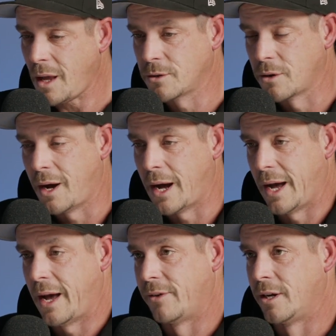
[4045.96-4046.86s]
So
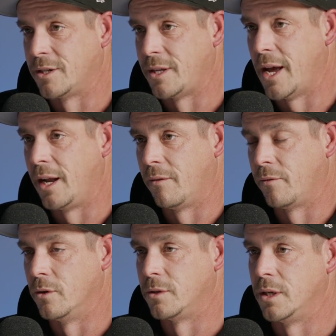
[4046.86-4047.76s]
I, have an understanding of
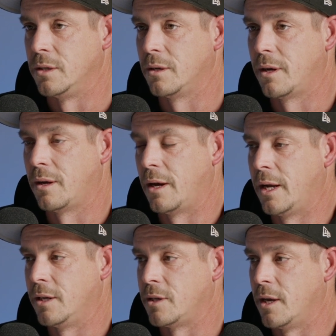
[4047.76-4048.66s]
those things and I, I
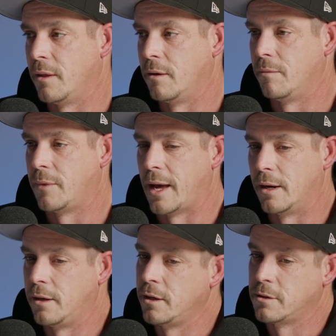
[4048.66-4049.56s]
understand the, the
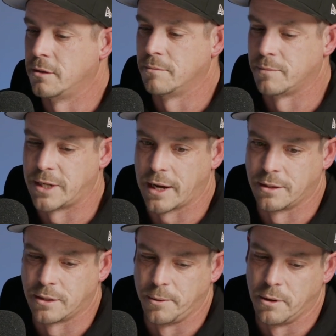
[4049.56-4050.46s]
analytics and the
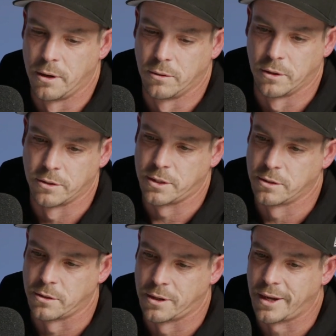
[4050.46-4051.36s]
tactics behind all those
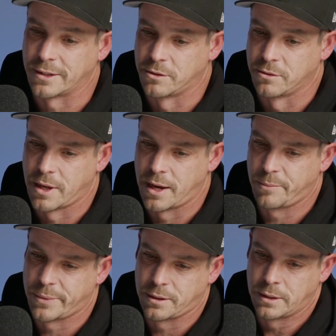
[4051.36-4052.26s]
things. So I'd like to do that,
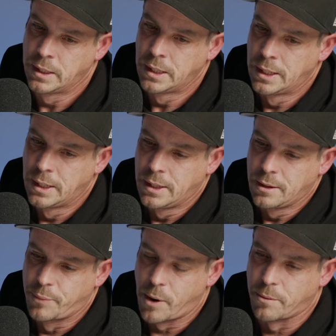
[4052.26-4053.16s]
but
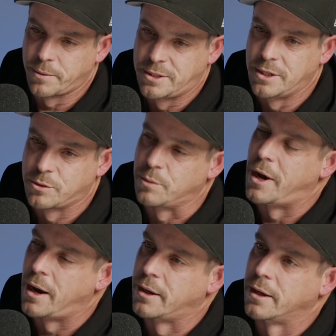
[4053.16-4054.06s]
probably digital
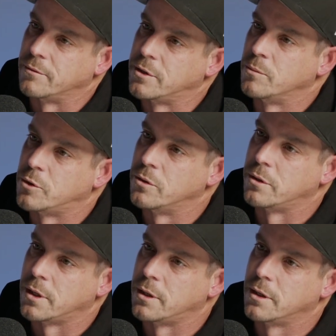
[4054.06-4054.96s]
marketing of some
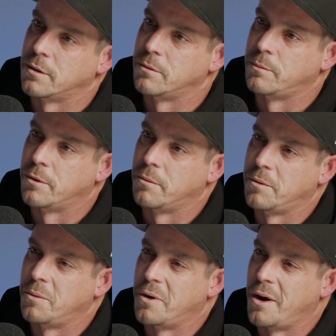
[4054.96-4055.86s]
sort. I think would probably
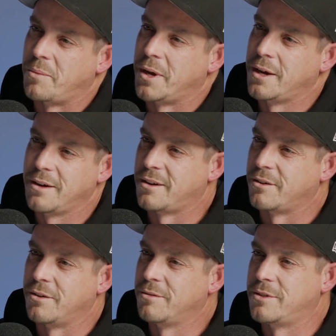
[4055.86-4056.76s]
be where I'd be. I don't know.